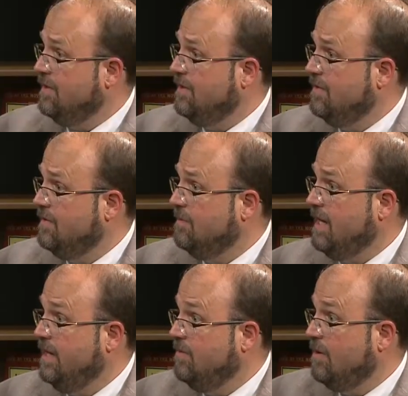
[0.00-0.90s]
the
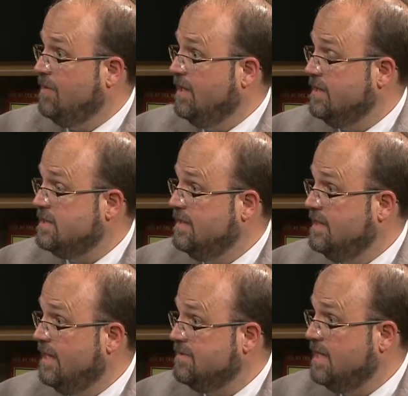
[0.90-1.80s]
painted rubber ducks in
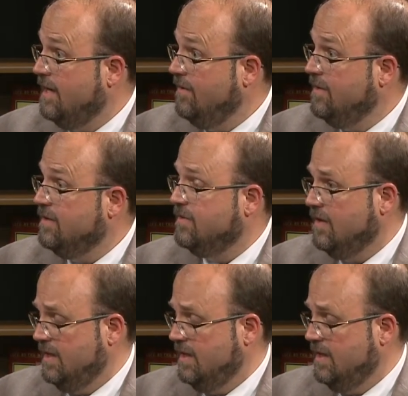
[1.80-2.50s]
the downtown that